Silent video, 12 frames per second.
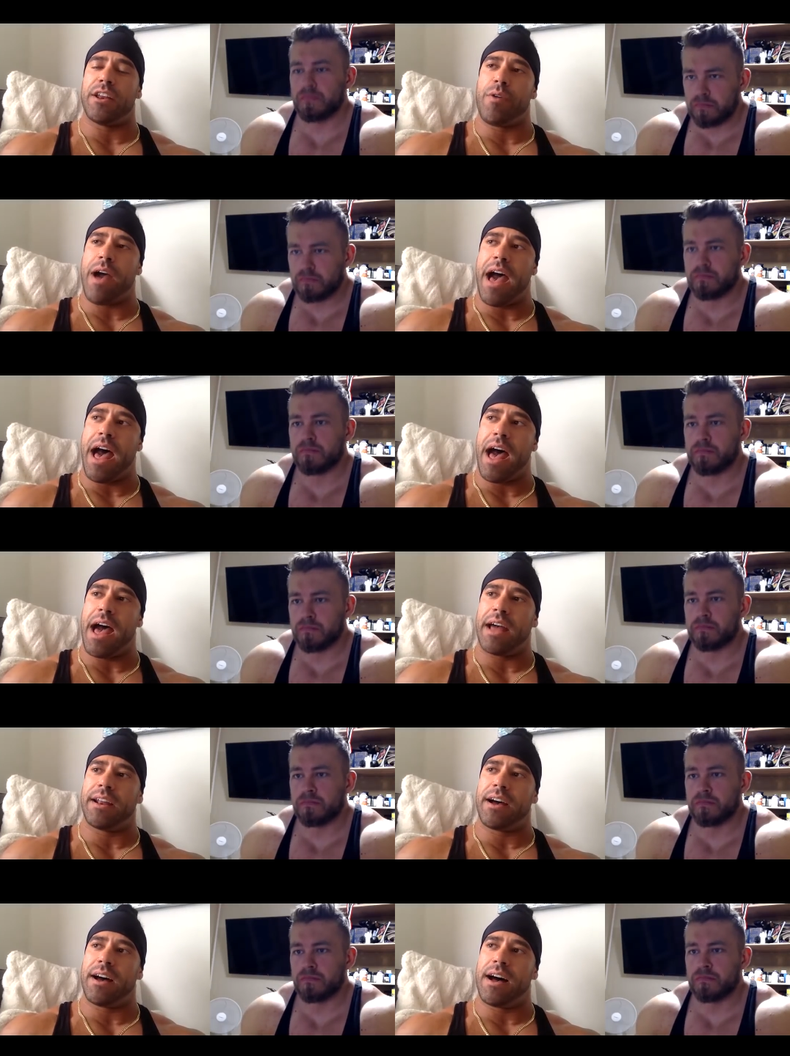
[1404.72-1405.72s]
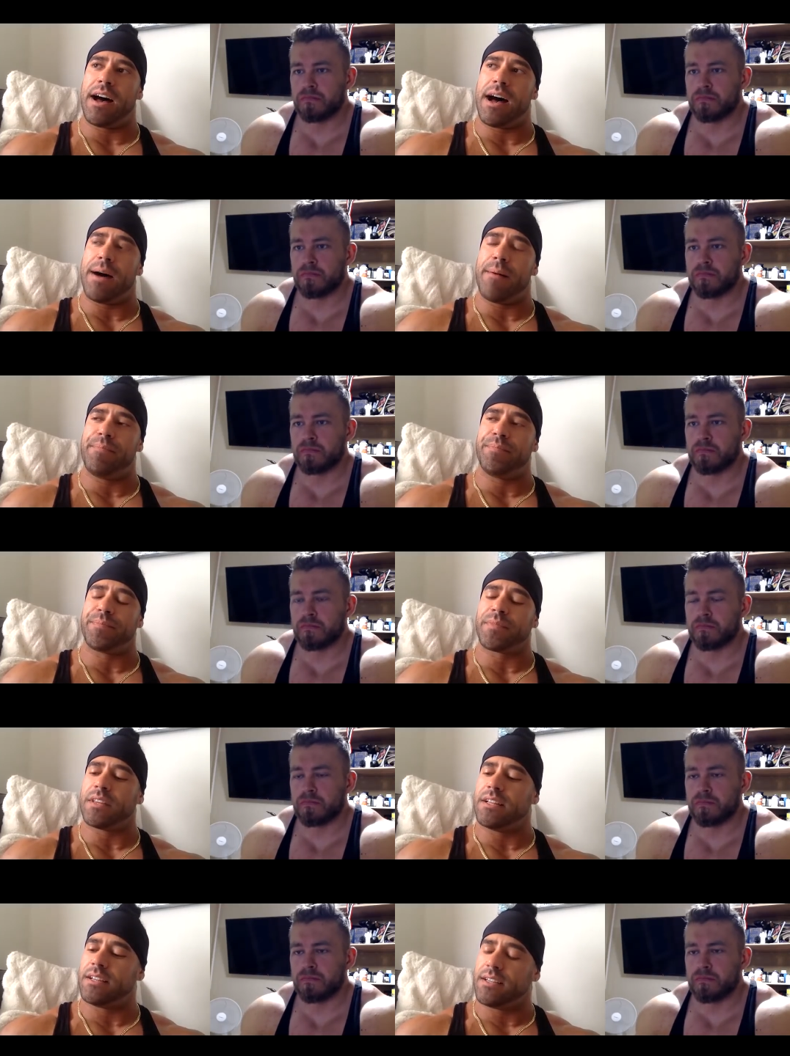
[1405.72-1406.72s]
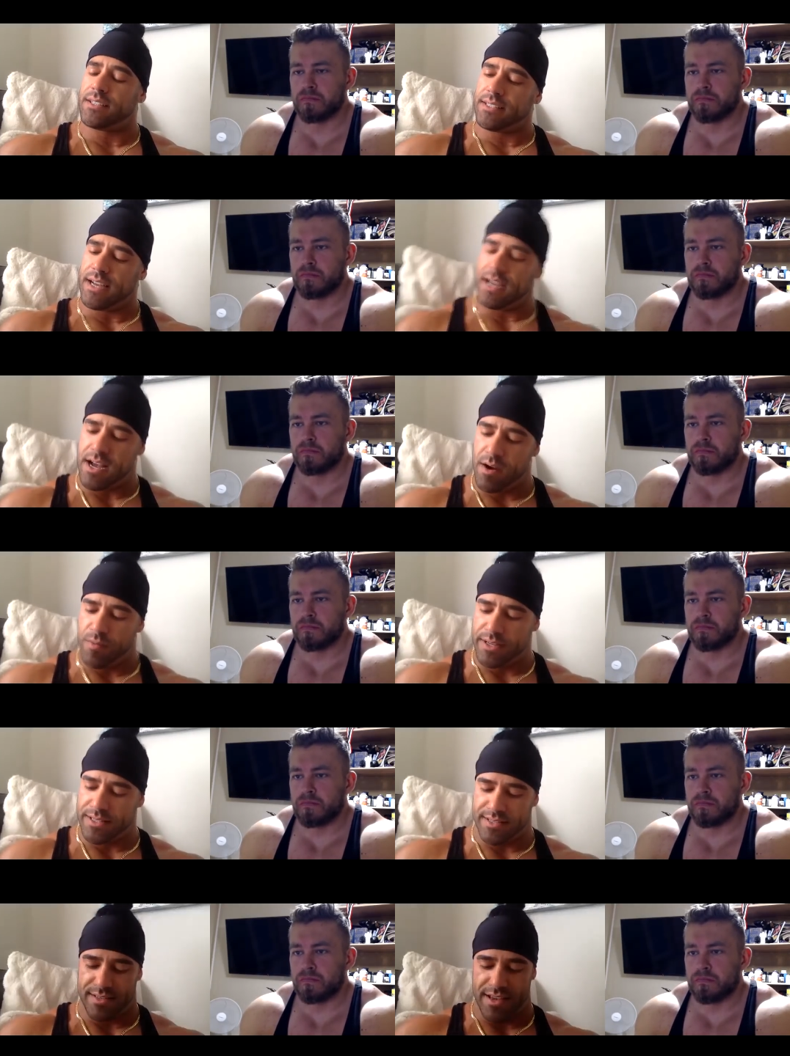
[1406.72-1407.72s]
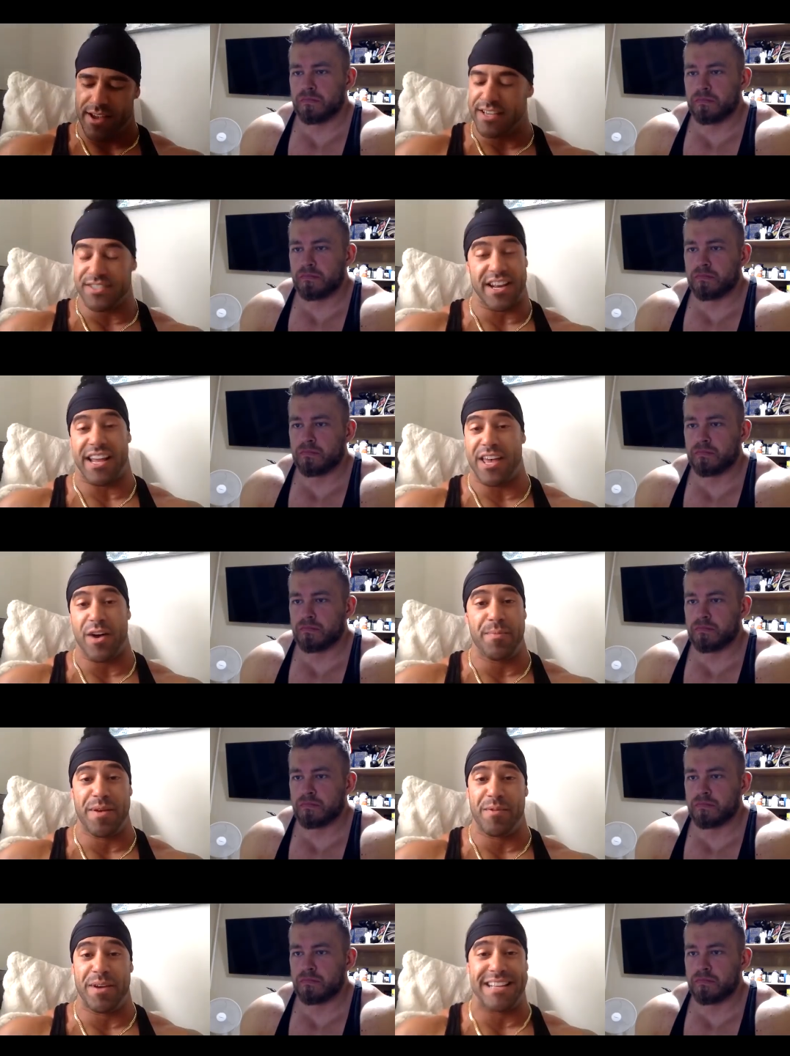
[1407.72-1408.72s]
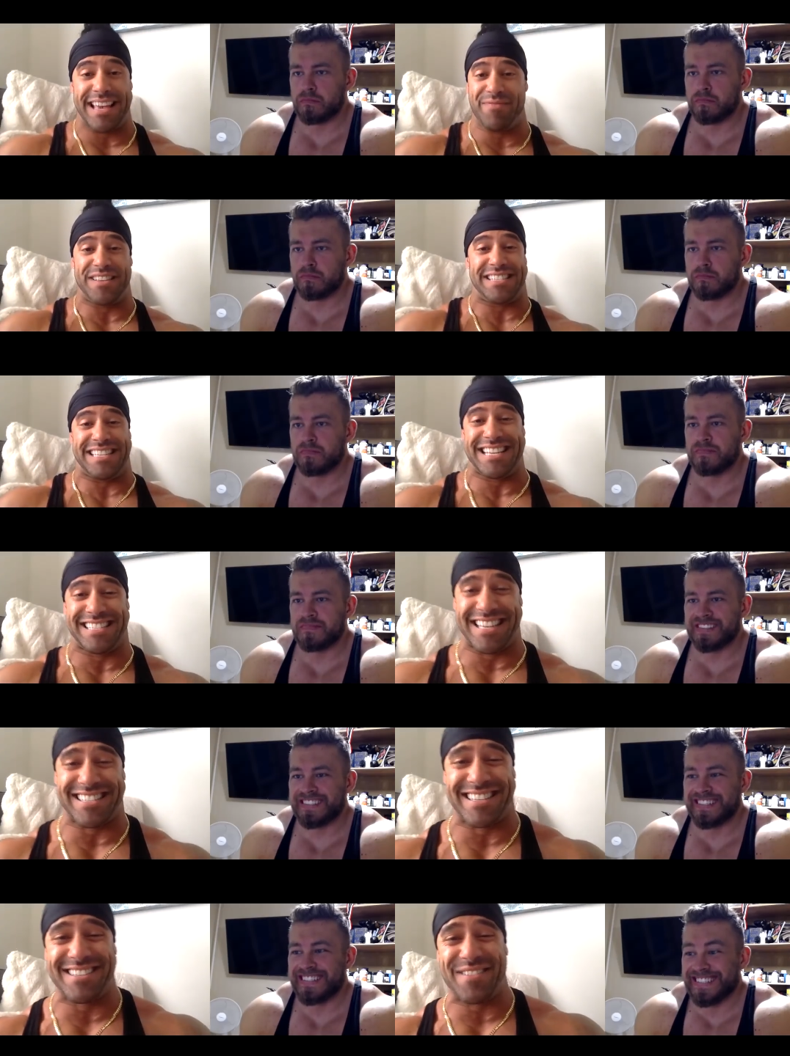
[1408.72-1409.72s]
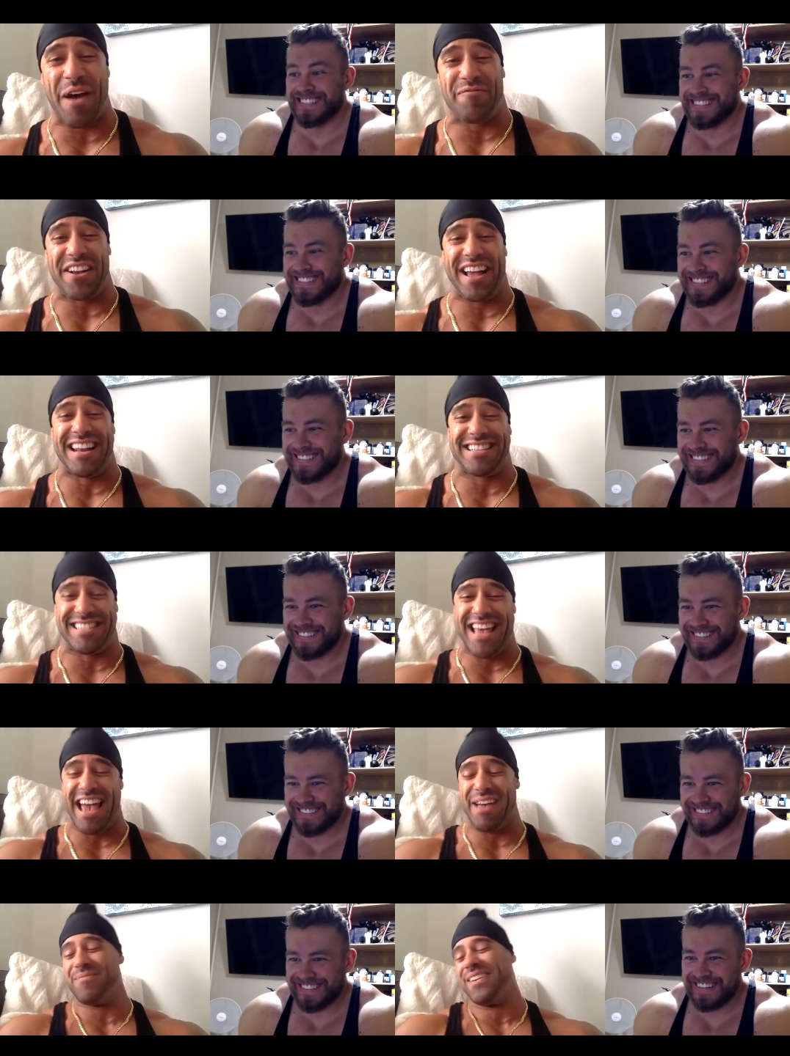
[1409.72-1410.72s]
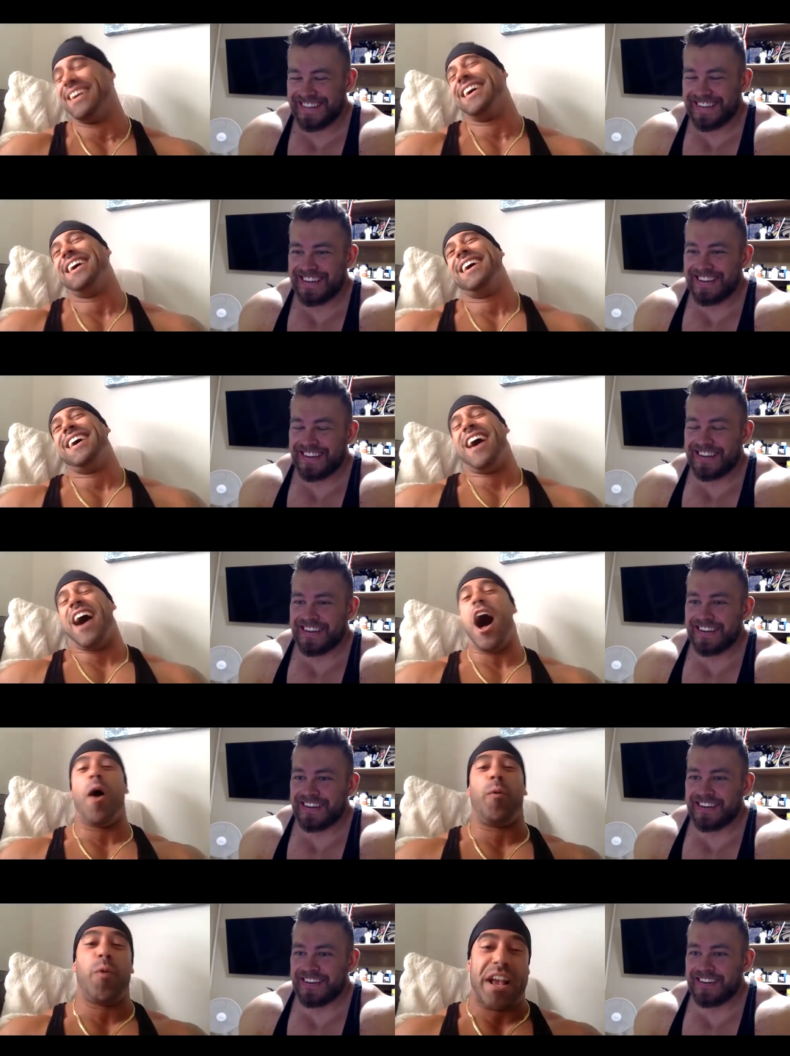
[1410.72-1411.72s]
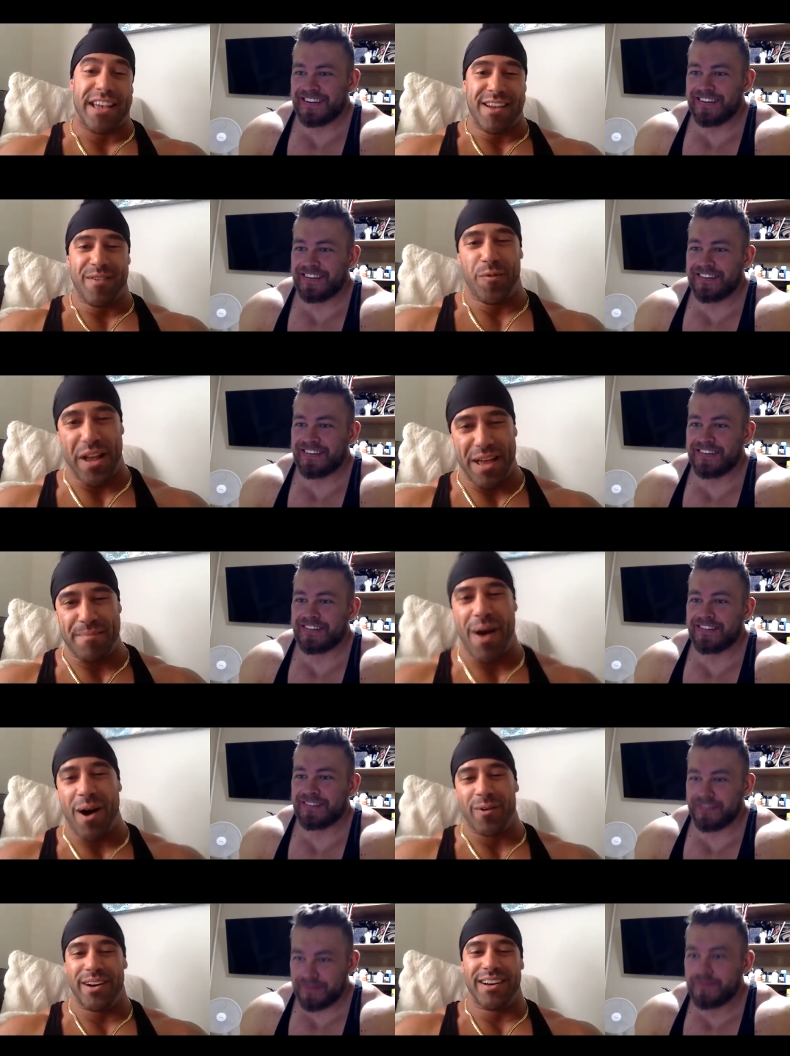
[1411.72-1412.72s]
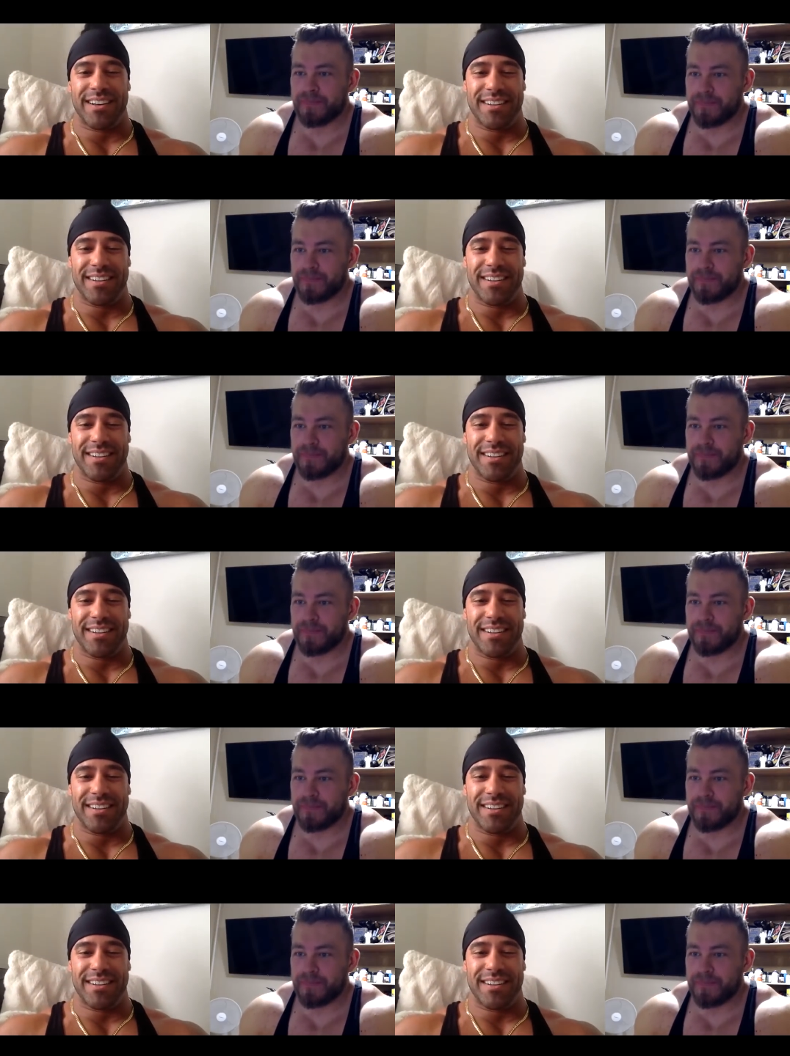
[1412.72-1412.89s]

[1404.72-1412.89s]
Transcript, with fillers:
Speaker 1: you had um, uh, what's uh, he's gonna kill me when he if he sees this. He's I forget his name. Uh, Ricky, Ricky Moan.